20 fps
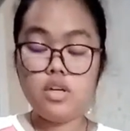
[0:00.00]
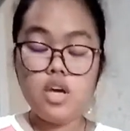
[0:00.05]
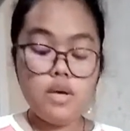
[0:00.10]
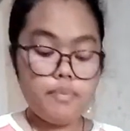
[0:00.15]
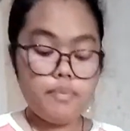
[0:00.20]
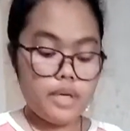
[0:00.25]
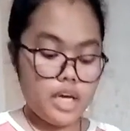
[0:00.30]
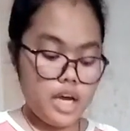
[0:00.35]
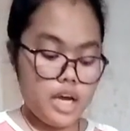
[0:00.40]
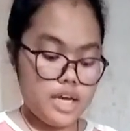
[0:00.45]

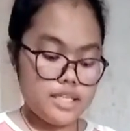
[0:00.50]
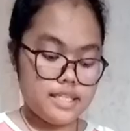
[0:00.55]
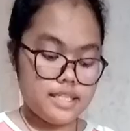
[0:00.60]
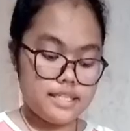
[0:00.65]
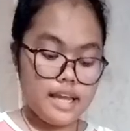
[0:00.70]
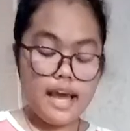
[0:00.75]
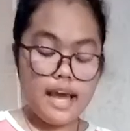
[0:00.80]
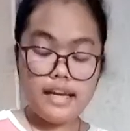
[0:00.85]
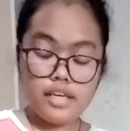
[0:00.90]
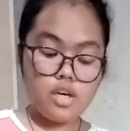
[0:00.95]
because the
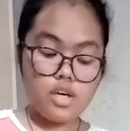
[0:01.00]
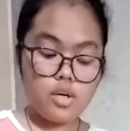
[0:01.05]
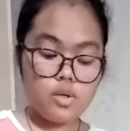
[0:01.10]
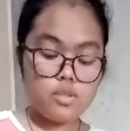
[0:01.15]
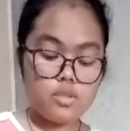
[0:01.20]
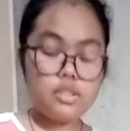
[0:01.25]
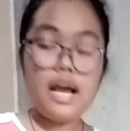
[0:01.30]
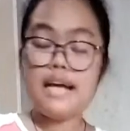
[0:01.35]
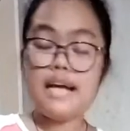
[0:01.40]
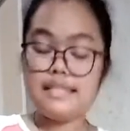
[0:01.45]
egg
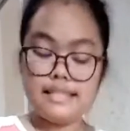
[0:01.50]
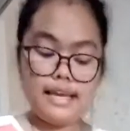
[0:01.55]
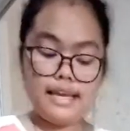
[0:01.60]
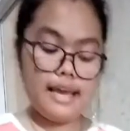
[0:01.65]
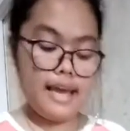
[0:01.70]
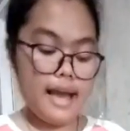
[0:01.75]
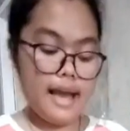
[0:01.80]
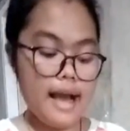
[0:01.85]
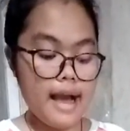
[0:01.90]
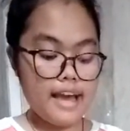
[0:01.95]
yolk has the
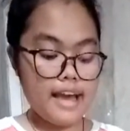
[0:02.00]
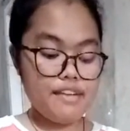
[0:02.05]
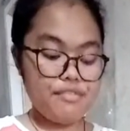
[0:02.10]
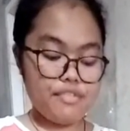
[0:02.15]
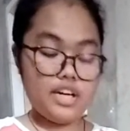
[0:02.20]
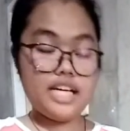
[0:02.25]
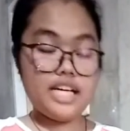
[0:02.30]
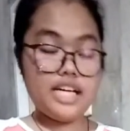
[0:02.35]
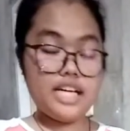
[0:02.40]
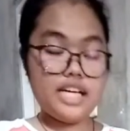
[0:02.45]
heights
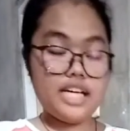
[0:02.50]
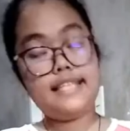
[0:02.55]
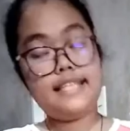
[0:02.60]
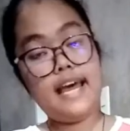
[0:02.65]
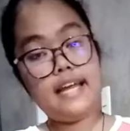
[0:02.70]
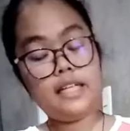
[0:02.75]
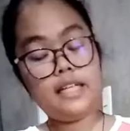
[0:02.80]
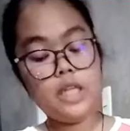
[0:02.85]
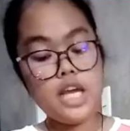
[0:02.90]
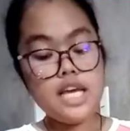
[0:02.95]
that
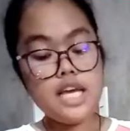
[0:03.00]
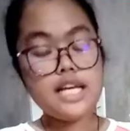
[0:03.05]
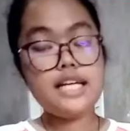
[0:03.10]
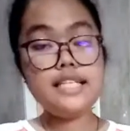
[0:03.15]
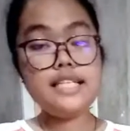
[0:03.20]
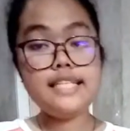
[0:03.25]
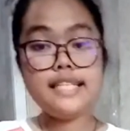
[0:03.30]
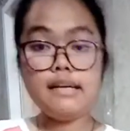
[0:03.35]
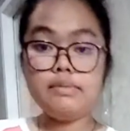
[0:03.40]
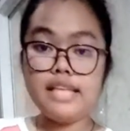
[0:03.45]
can stop the
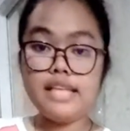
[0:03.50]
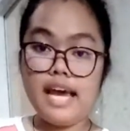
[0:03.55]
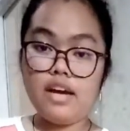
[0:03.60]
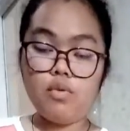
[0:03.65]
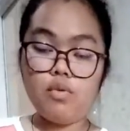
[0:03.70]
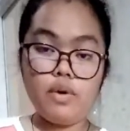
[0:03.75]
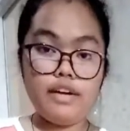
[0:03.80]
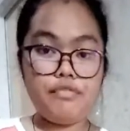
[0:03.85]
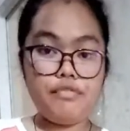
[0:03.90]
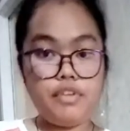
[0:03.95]
egg white
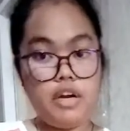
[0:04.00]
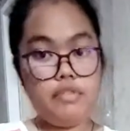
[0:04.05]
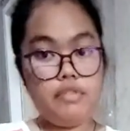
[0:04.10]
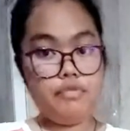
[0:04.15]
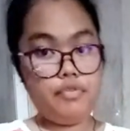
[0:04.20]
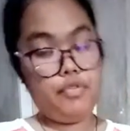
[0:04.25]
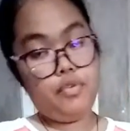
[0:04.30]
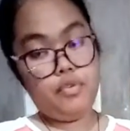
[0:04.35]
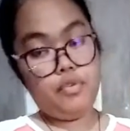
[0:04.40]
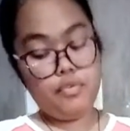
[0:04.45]
from
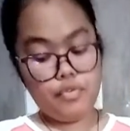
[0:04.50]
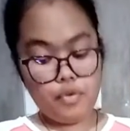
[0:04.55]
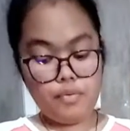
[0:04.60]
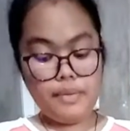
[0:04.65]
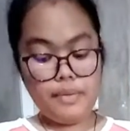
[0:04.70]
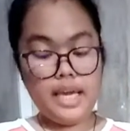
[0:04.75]
foaming,